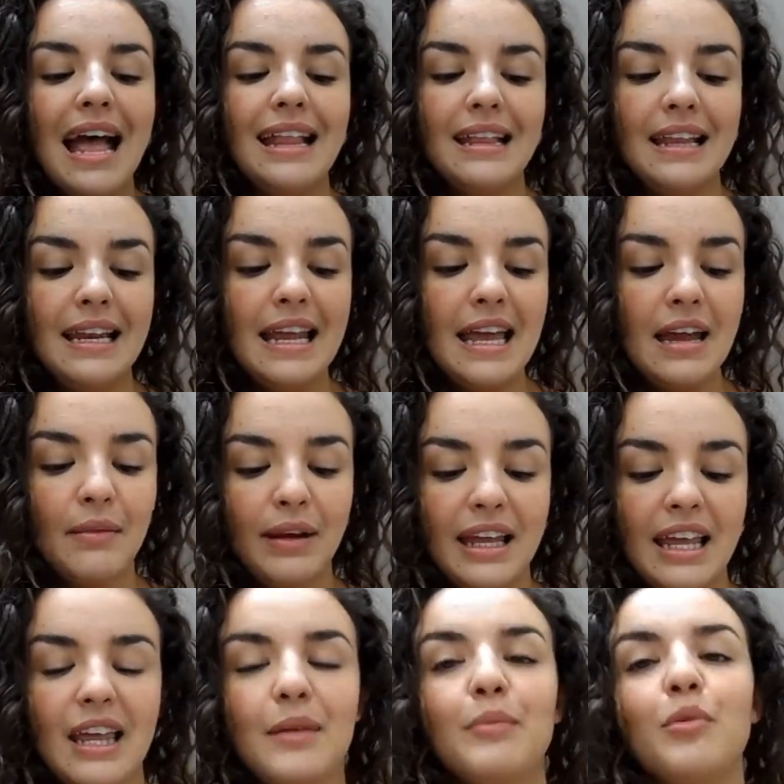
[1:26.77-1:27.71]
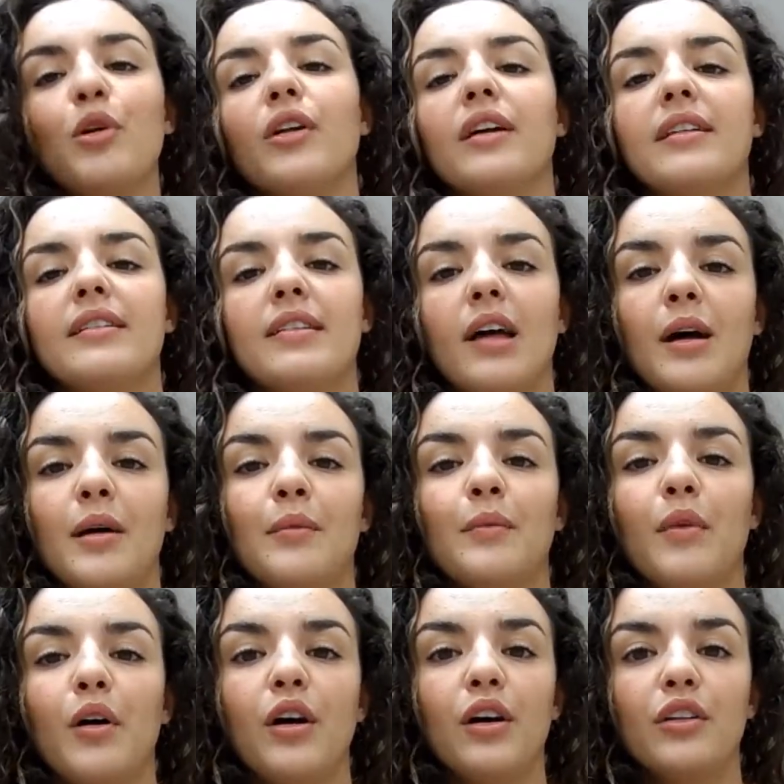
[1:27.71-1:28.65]
And in here I keep products that
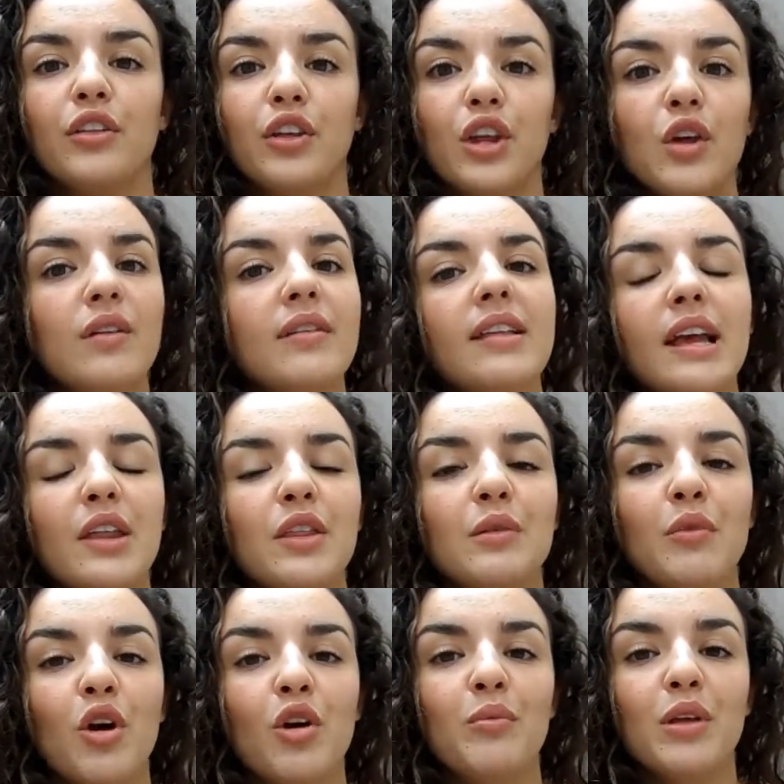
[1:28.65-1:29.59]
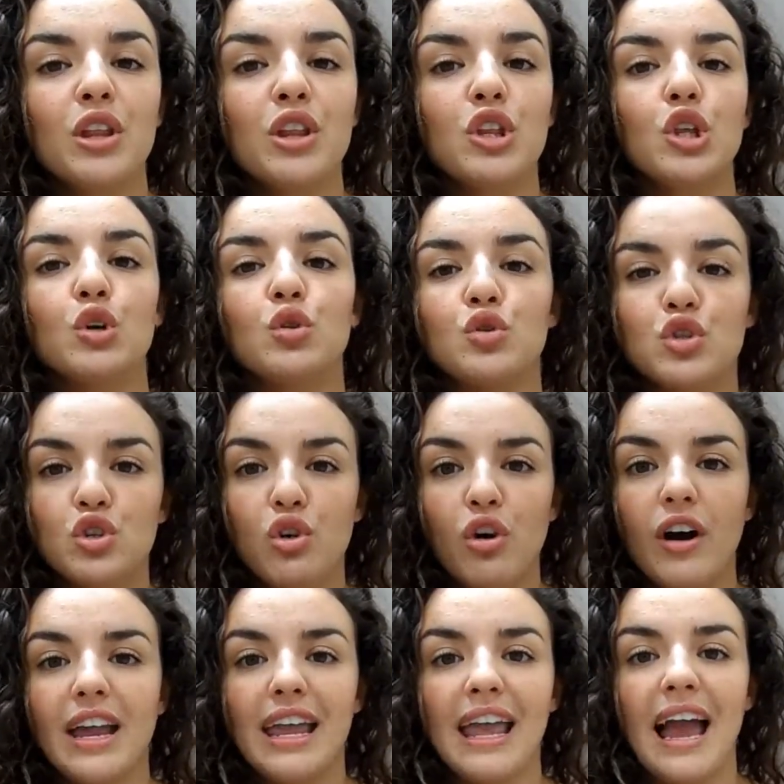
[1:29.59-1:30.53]
I'm either using at the moment or
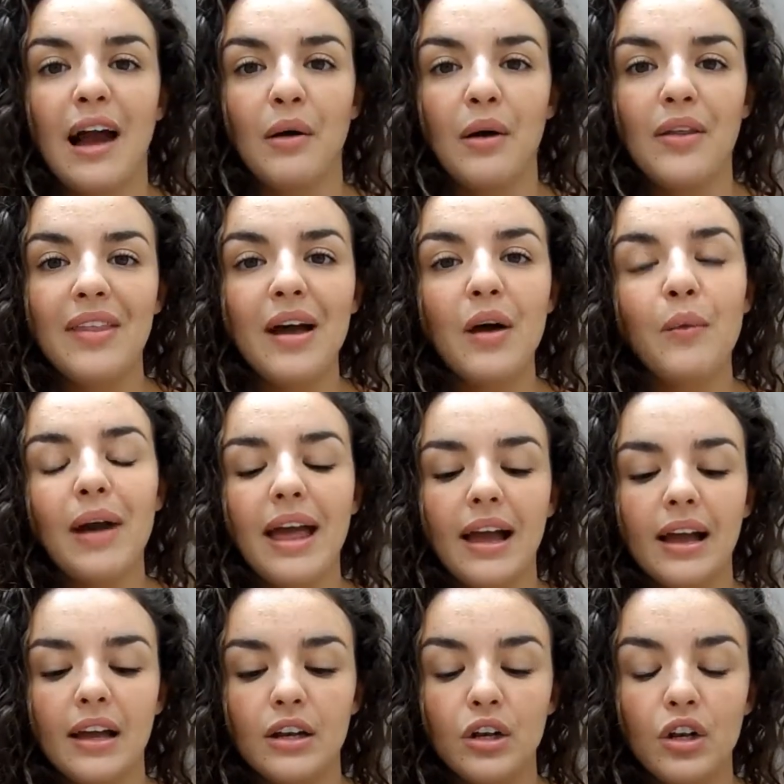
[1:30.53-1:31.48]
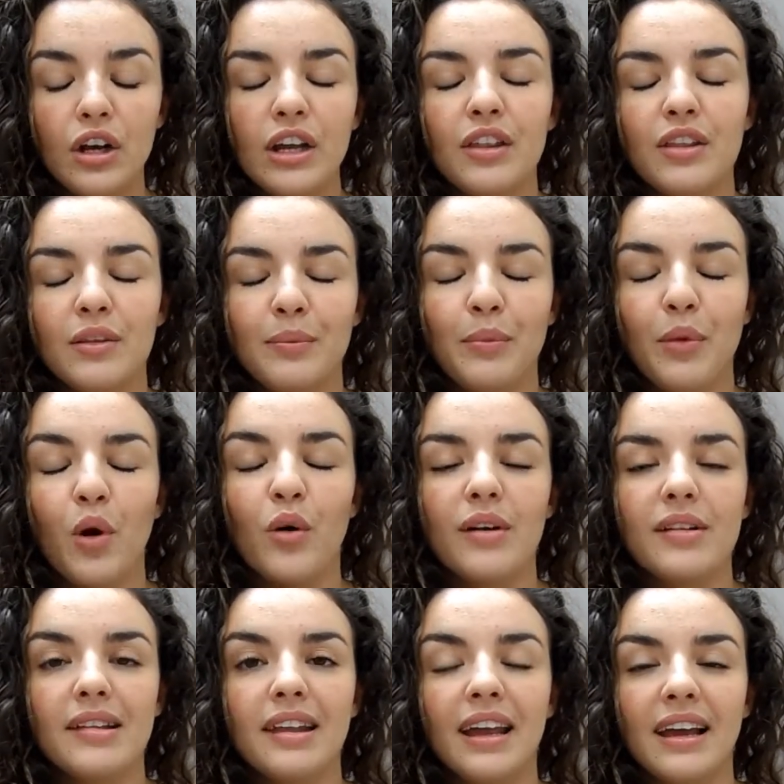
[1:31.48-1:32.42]
trying out, and that way I can look at the
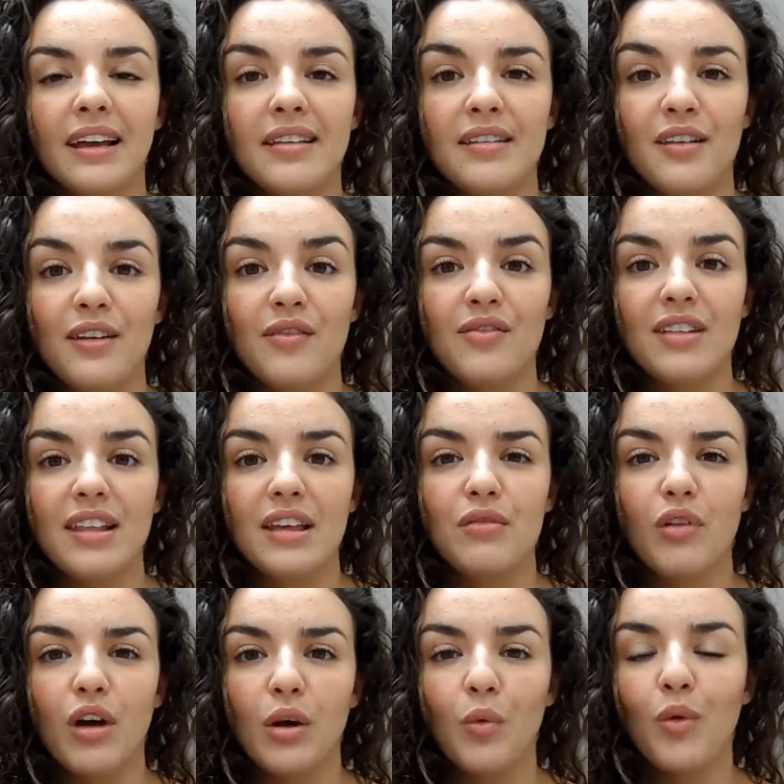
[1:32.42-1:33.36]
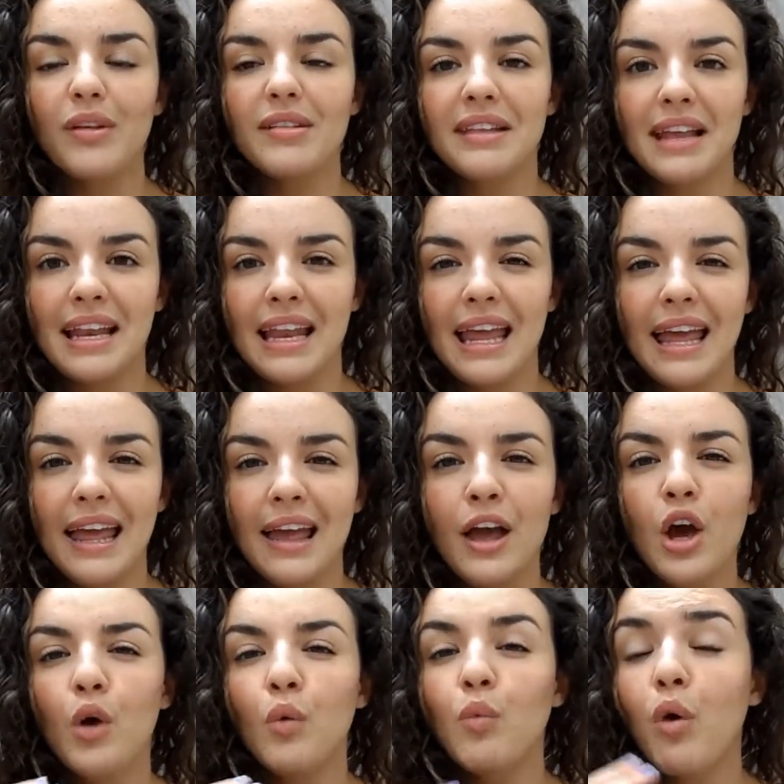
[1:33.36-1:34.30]
box and I can sort of see, right, what's in here,
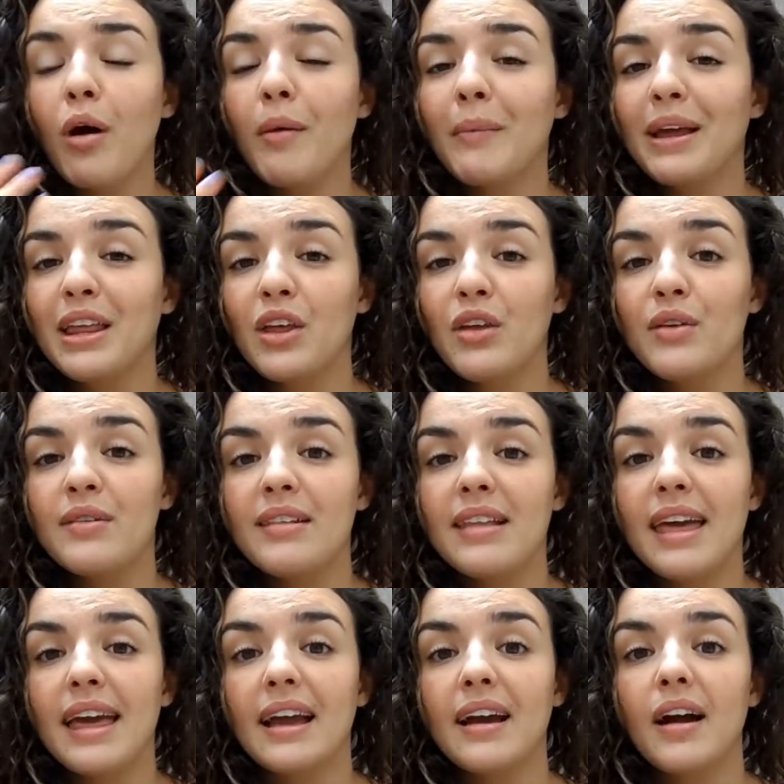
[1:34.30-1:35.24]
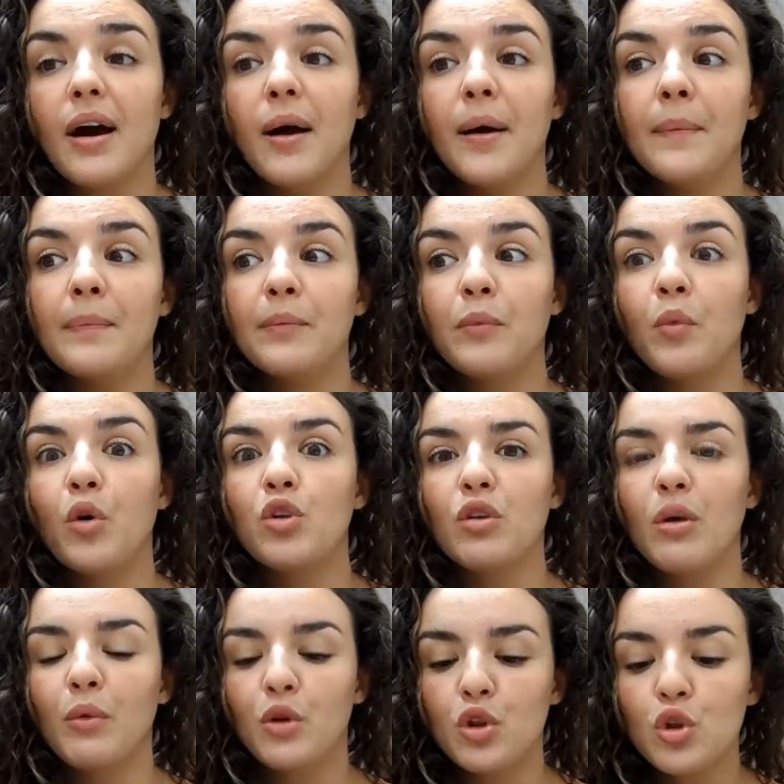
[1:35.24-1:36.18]
what am I using,
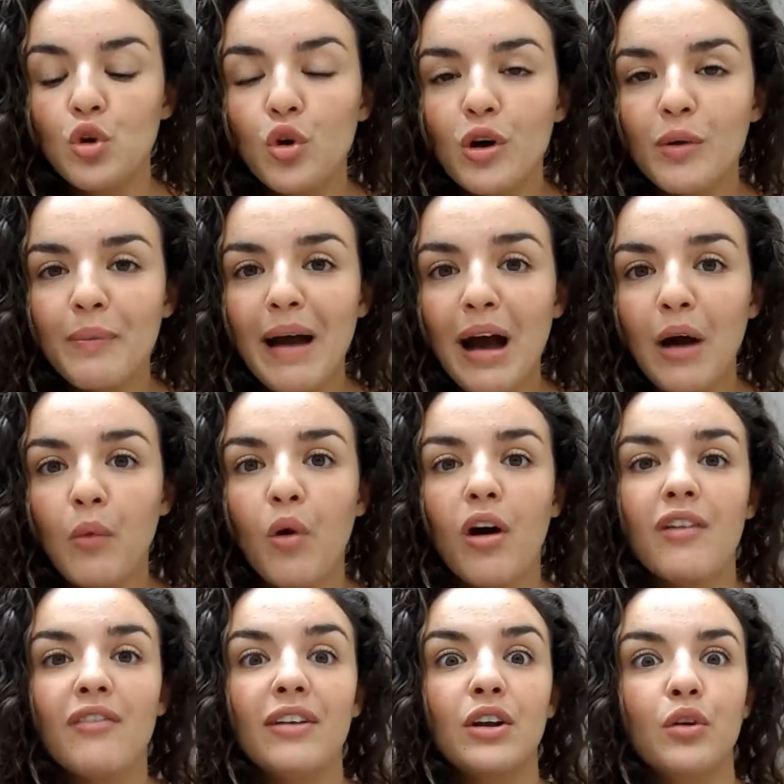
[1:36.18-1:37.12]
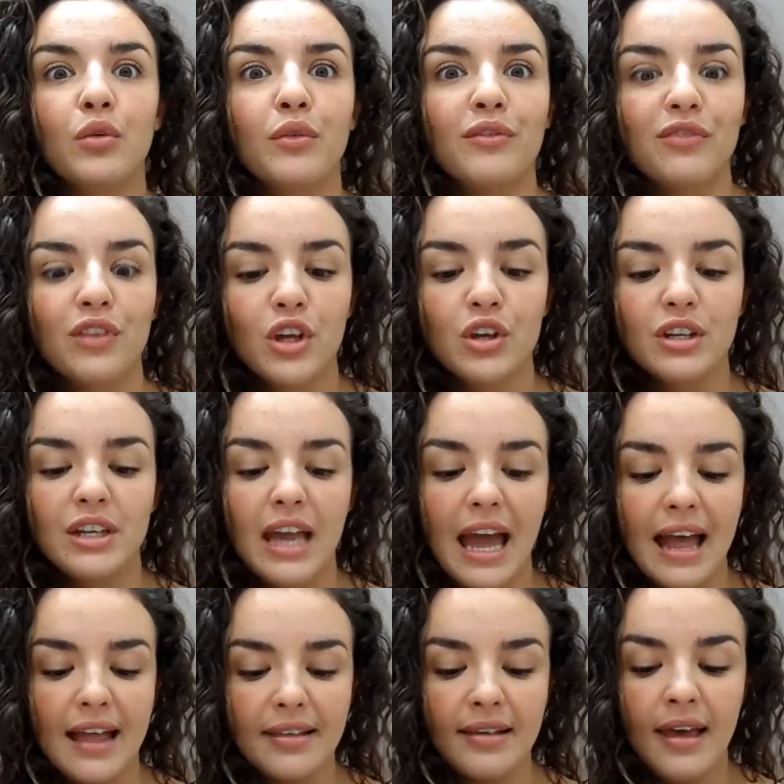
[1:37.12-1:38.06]
what do I want to talk about, what have I not reviewed
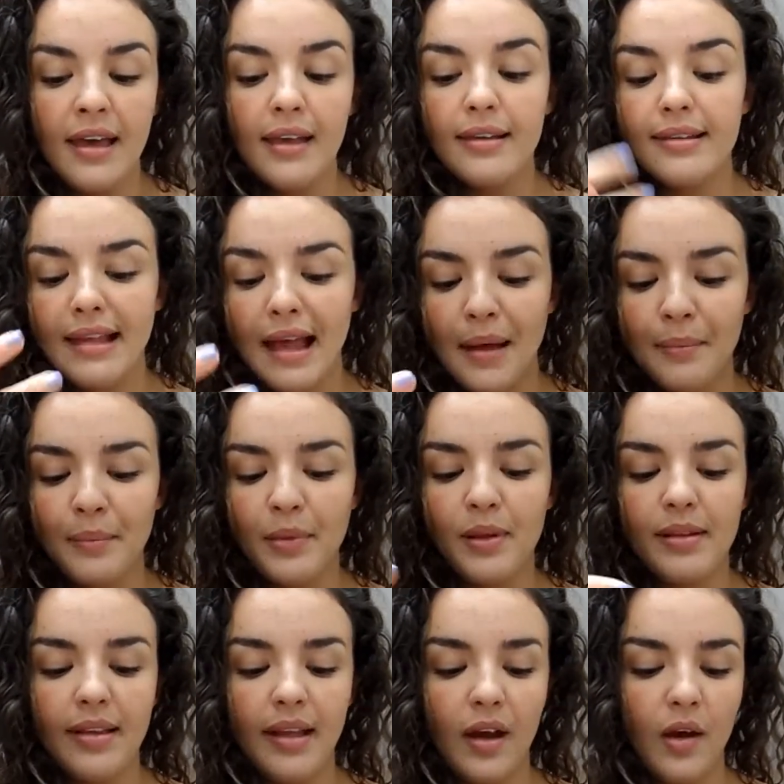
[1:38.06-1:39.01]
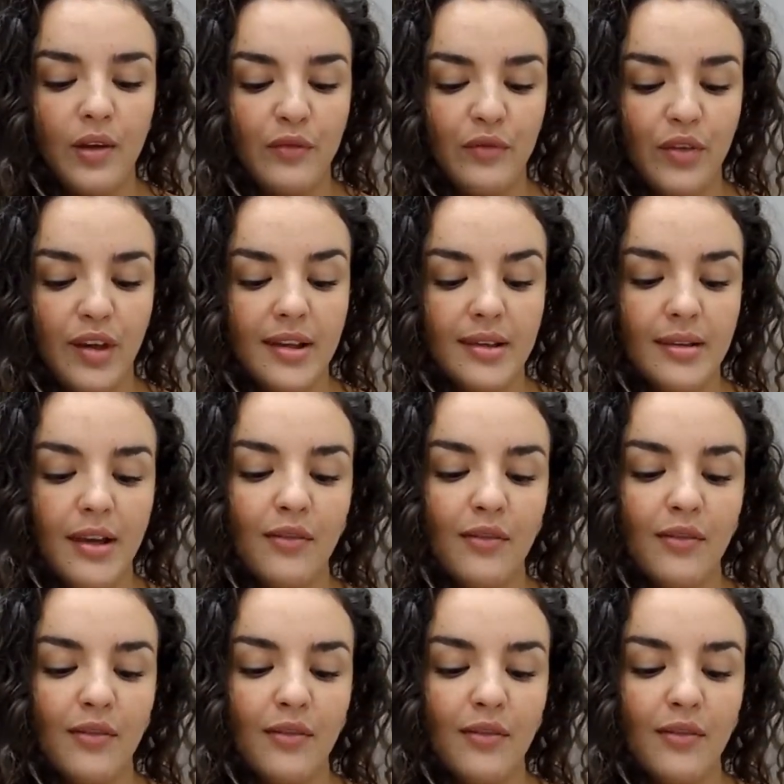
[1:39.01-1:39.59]
yet, samples, that kind of thing.